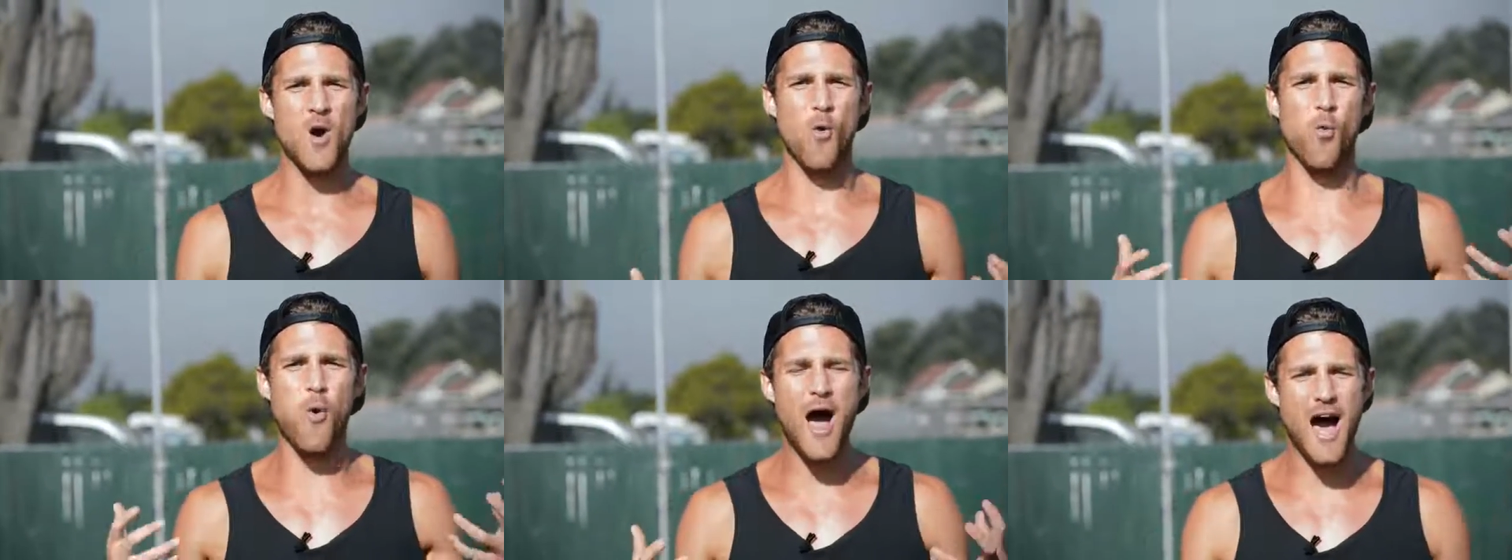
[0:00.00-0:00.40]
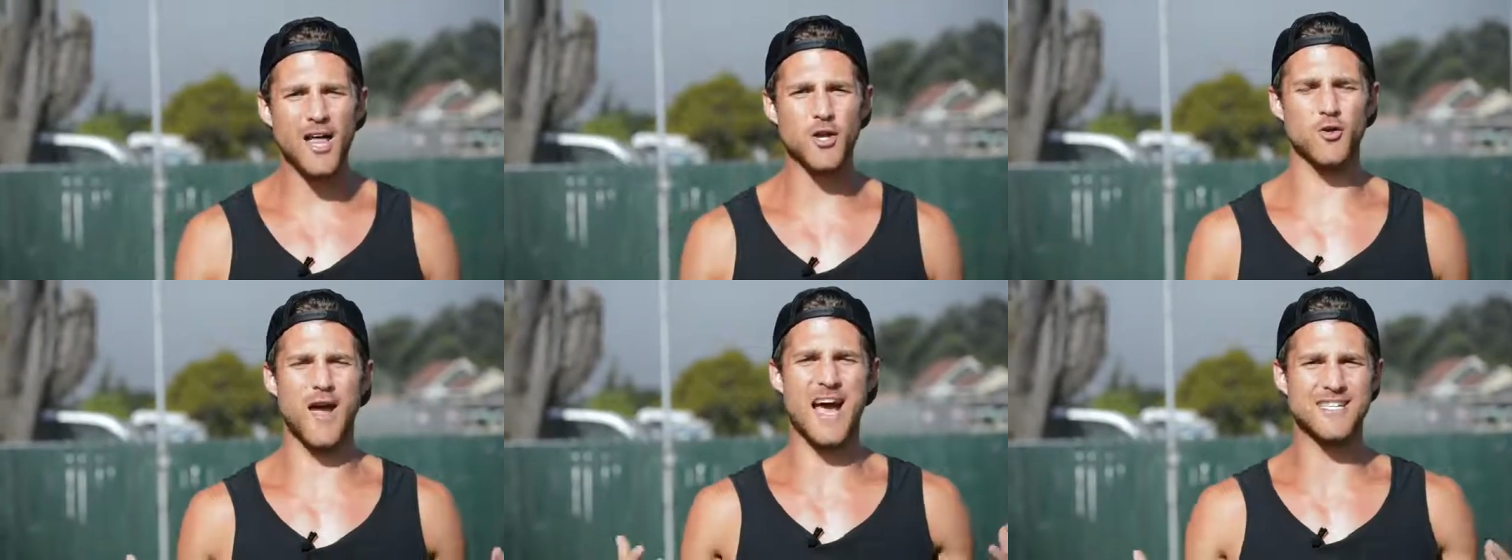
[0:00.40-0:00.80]
while
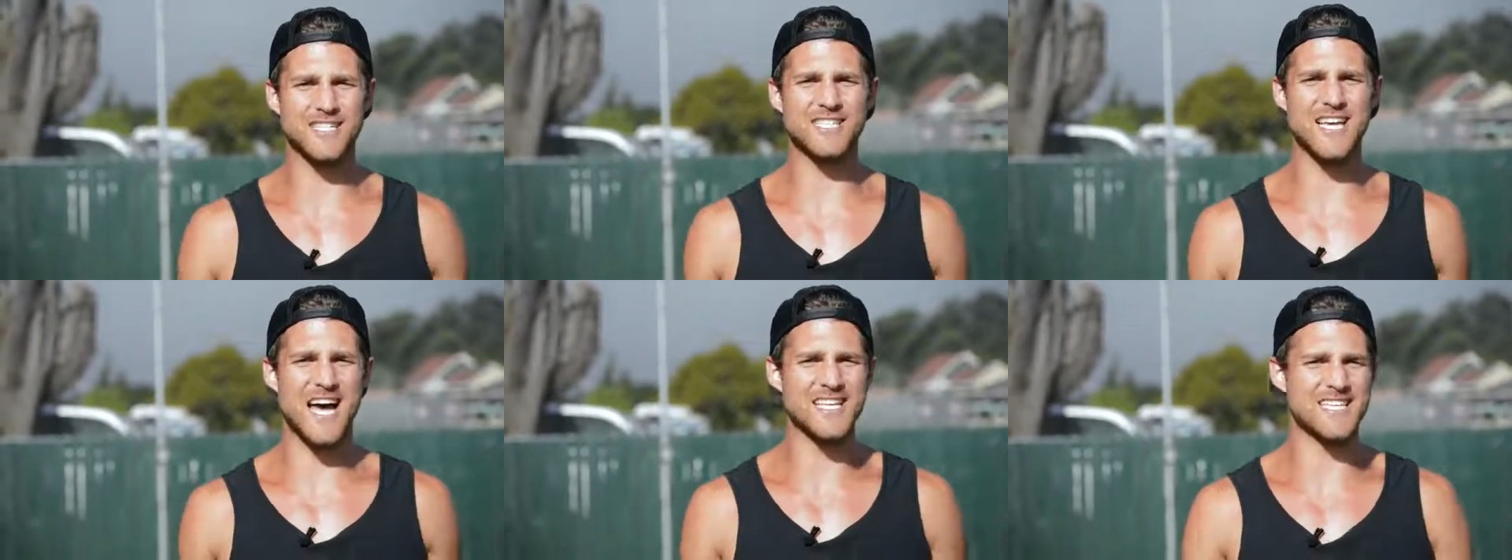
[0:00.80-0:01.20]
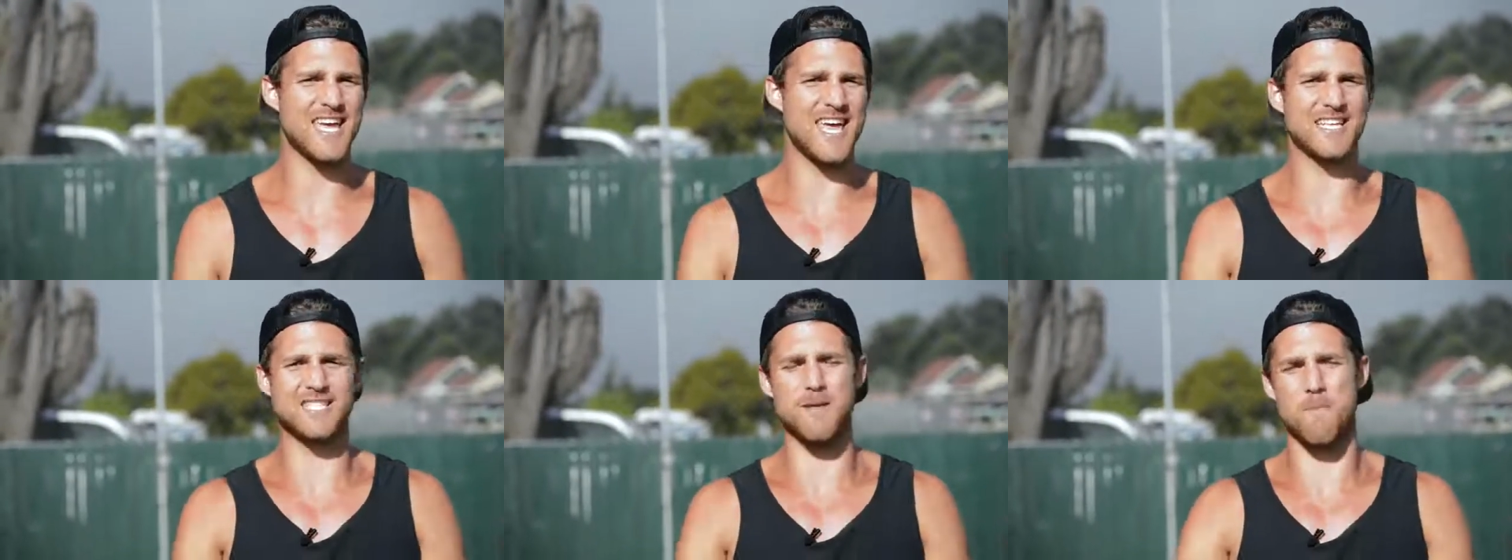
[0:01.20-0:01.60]
you're exercising.
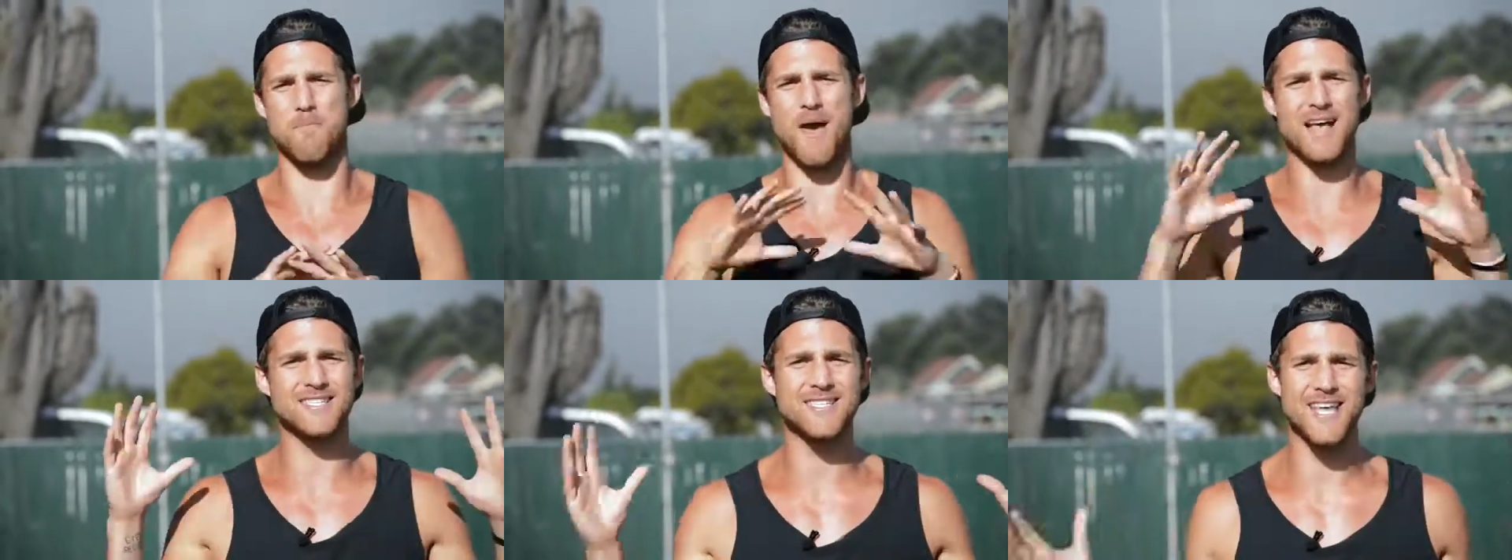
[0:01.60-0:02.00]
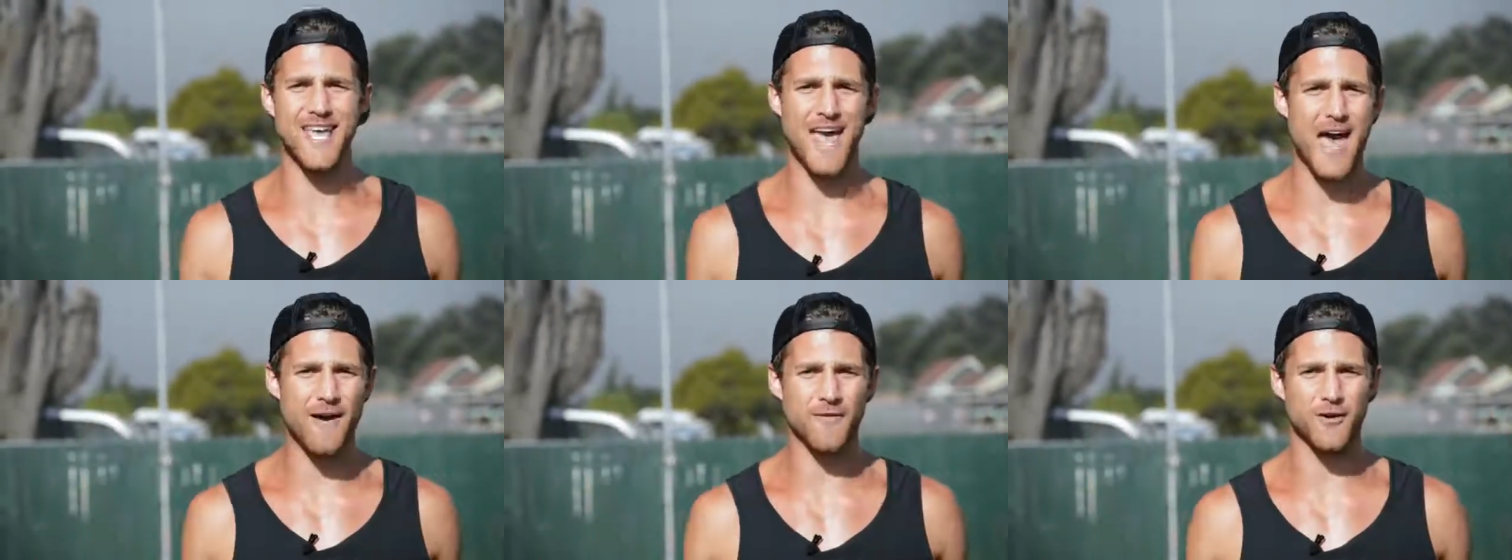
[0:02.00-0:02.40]
It's the best
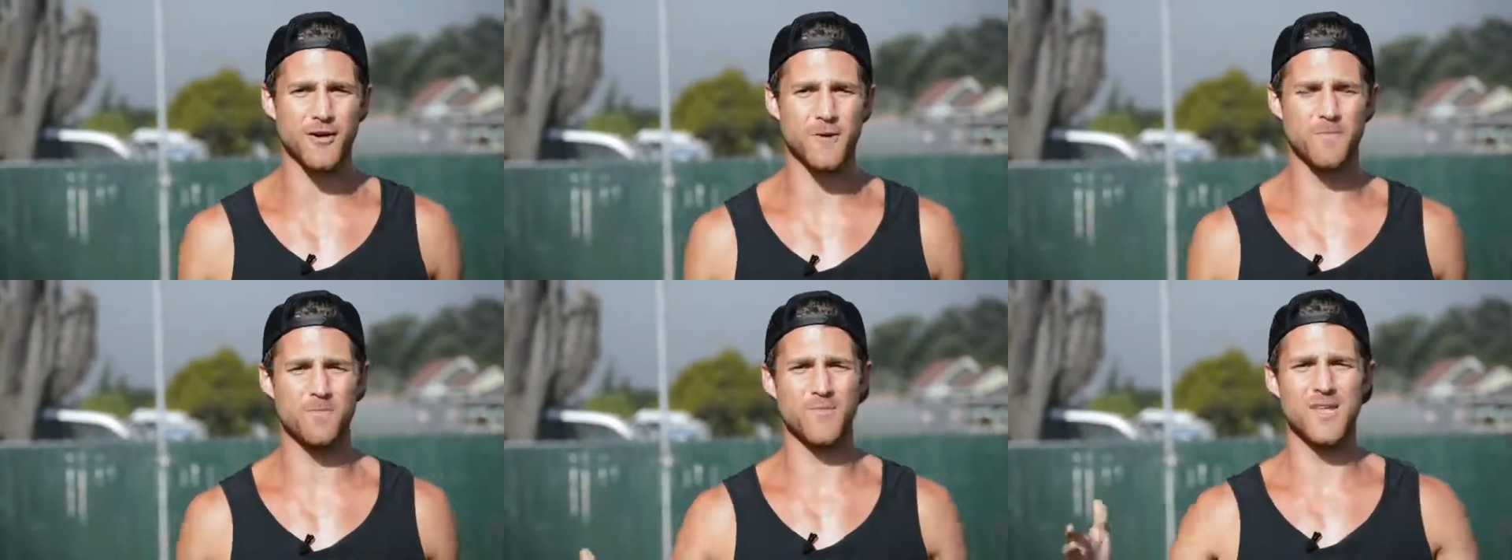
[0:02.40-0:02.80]
thing ever.